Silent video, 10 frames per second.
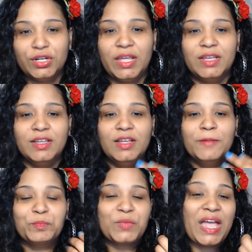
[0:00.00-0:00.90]
like
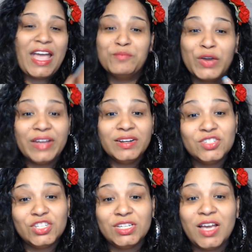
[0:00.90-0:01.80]
I have more
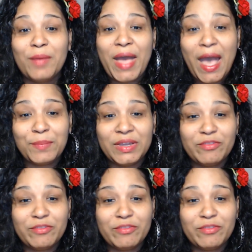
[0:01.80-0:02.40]
energy, I'm happy.